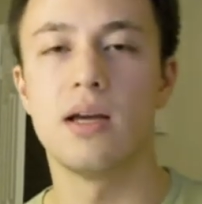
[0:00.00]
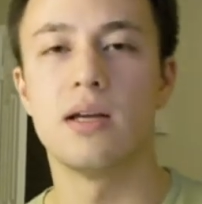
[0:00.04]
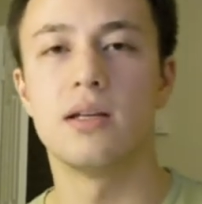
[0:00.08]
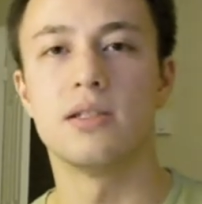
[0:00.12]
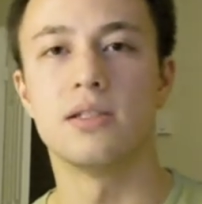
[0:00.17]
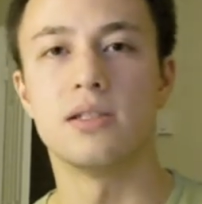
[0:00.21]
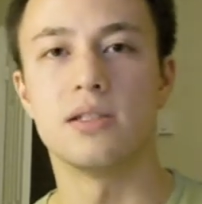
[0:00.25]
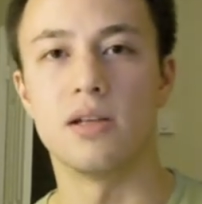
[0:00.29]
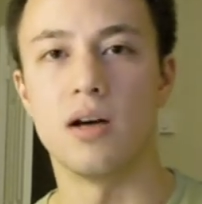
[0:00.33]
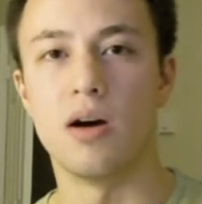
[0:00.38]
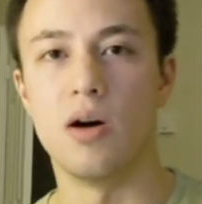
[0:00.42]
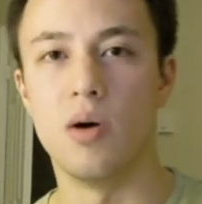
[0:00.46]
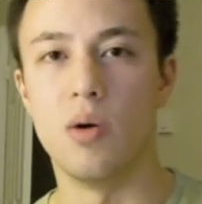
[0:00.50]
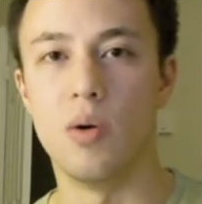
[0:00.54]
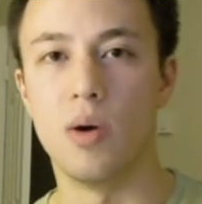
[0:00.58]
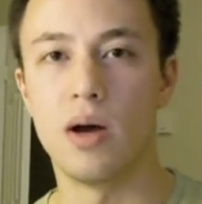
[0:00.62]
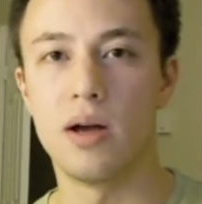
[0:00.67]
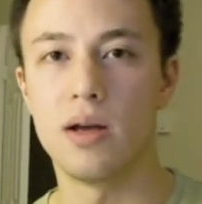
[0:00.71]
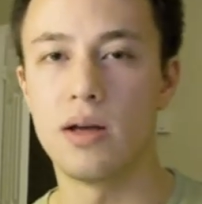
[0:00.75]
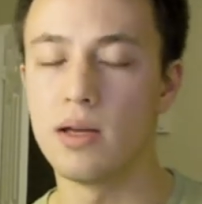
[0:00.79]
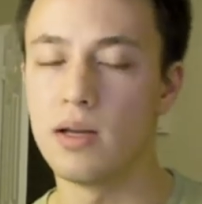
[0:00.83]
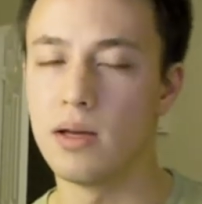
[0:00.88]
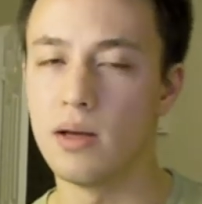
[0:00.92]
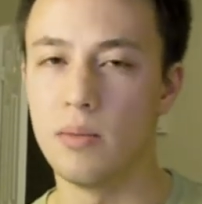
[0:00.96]
So,
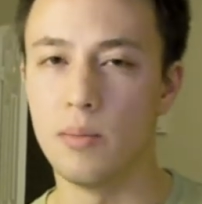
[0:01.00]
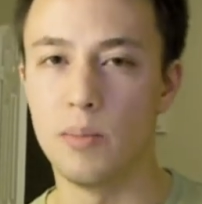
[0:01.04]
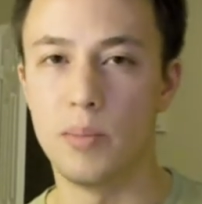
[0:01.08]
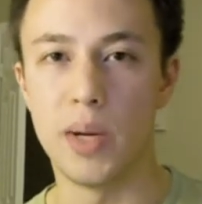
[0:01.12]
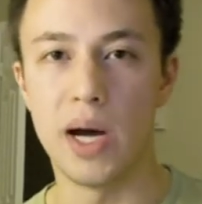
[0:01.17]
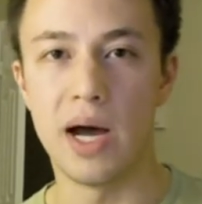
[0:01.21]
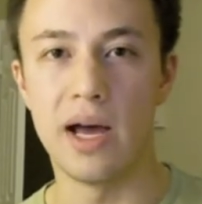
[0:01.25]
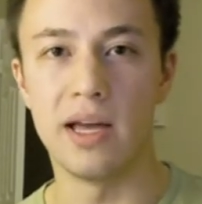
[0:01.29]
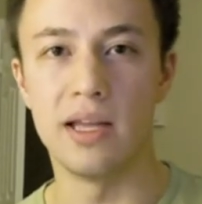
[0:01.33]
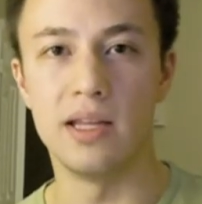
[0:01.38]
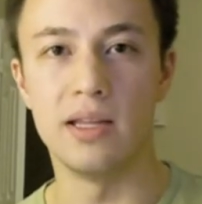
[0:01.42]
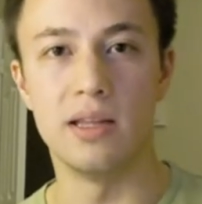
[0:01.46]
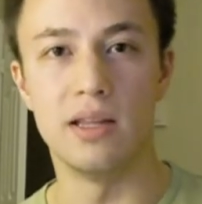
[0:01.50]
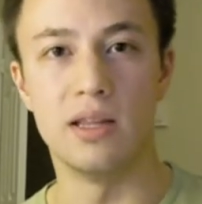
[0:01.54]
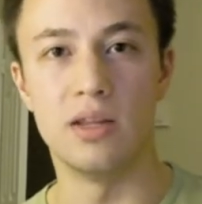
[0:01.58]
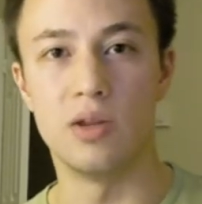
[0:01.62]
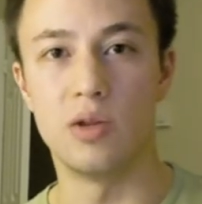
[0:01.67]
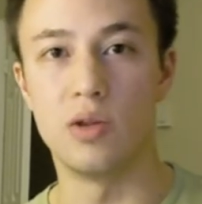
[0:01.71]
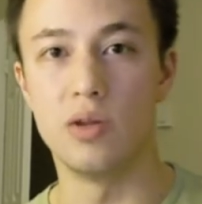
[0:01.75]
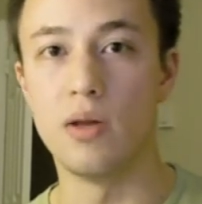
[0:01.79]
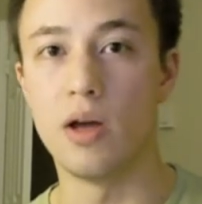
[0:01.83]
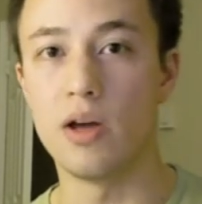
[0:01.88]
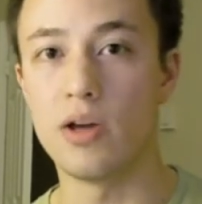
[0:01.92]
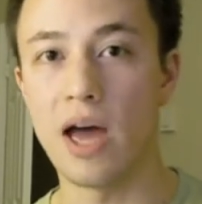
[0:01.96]
but
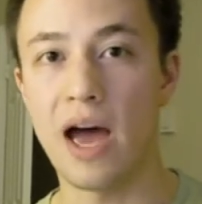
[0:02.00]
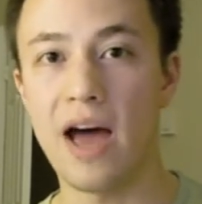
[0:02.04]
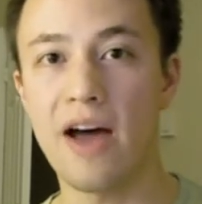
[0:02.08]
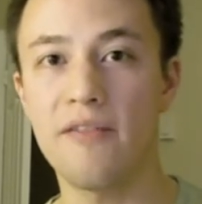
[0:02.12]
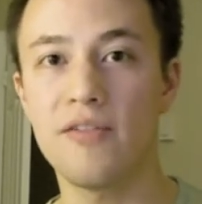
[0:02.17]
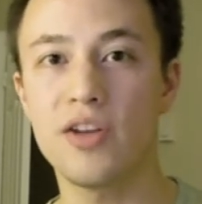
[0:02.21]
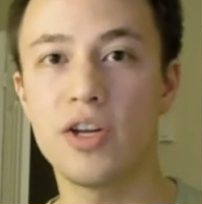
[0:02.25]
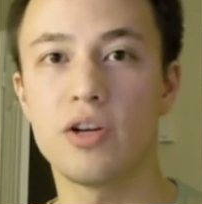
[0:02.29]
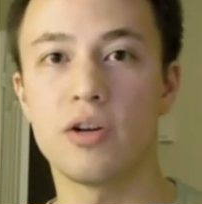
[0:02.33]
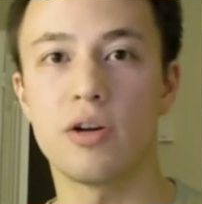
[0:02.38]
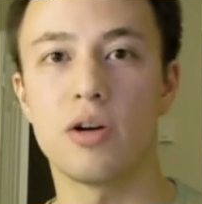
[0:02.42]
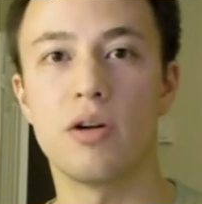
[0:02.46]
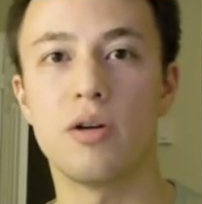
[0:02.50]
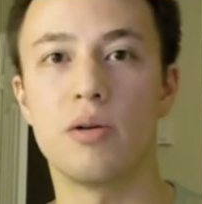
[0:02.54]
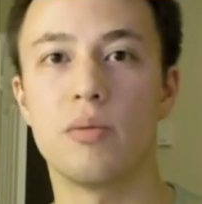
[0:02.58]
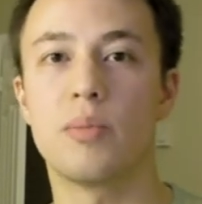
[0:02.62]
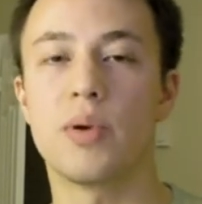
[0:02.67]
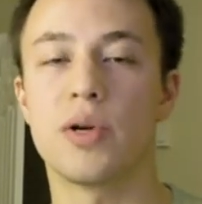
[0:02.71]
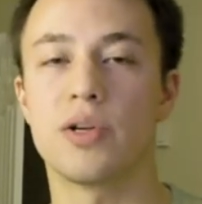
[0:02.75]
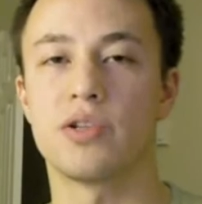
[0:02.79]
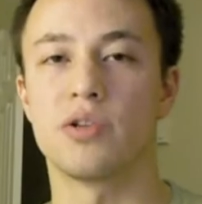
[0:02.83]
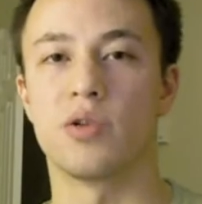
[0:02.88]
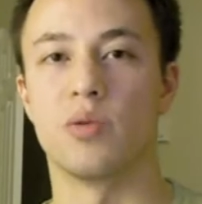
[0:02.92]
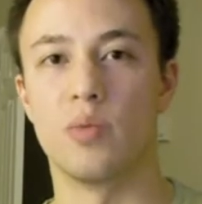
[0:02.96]
having your own
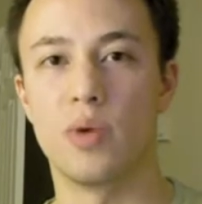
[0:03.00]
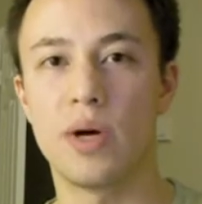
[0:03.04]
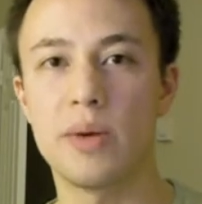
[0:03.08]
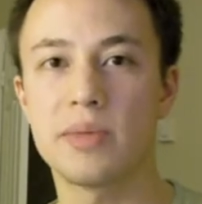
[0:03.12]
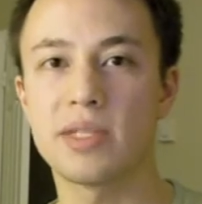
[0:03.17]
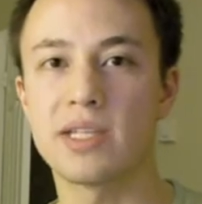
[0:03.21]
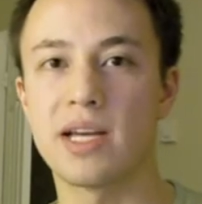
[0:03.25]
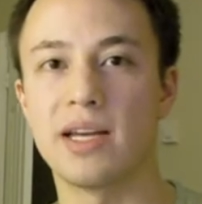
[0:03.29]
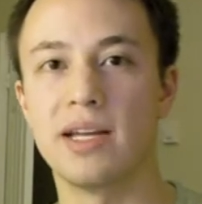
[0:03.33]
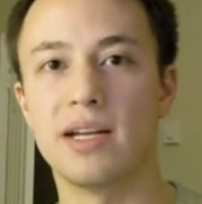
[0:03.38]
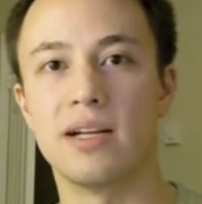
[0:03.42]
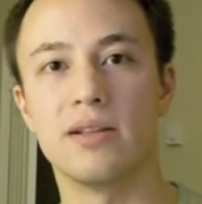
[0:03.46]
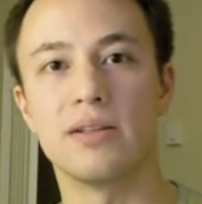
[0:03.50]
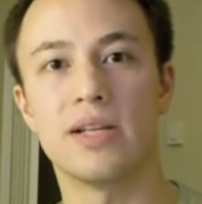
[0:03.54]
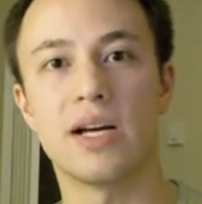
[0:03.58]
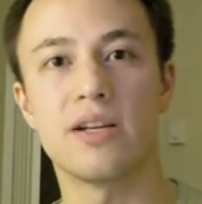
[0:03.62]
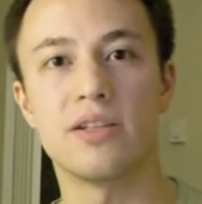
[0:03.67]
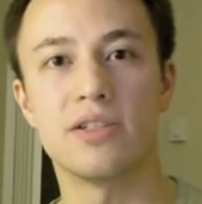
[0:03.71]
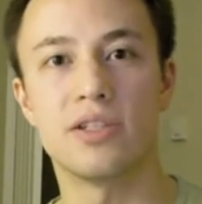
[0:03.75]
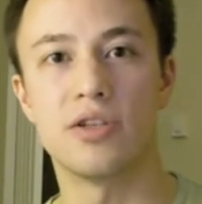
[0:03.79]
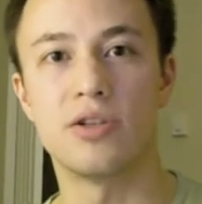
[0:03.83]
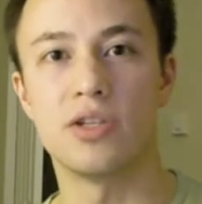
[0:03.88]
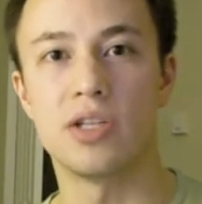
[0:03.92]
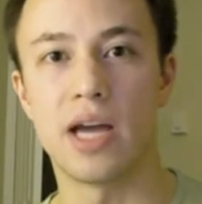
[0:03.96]
personal website
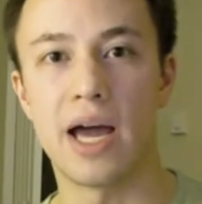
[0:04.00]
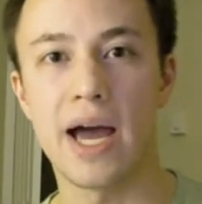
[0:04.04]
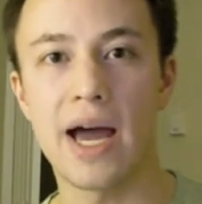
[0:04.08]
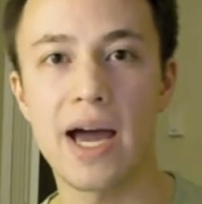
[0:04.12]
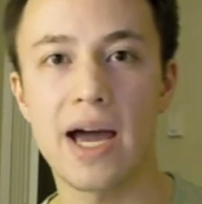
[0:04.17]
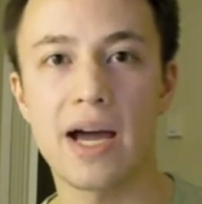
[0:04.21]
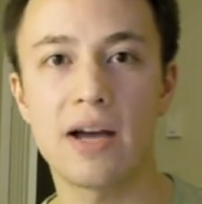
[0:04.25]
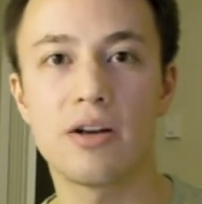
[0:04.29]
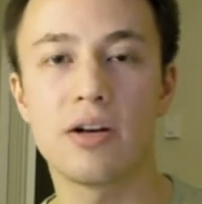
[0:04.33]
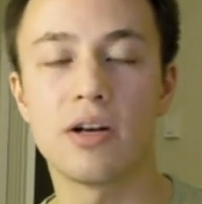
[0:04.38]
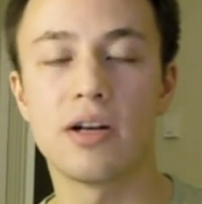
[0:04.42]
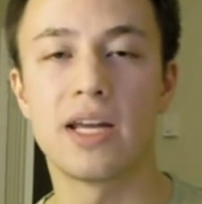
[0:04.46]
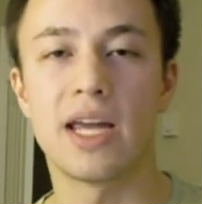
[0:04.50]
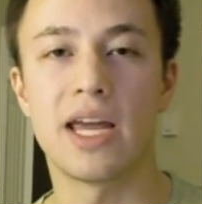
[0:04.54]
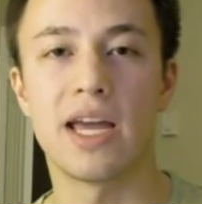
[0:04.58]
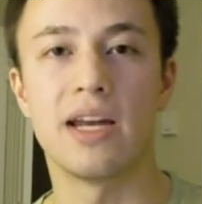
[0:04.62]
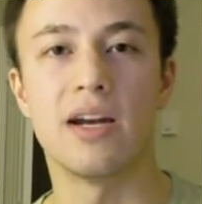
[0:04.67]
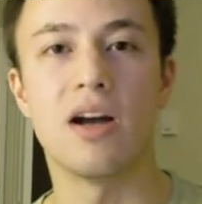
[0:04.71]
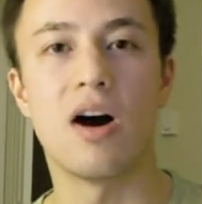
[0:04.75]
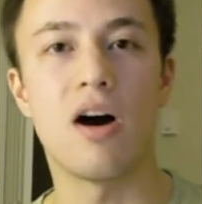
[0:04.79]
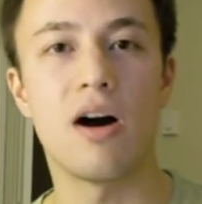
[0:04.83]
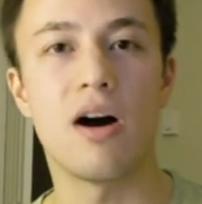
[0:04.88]
allows you to aggregate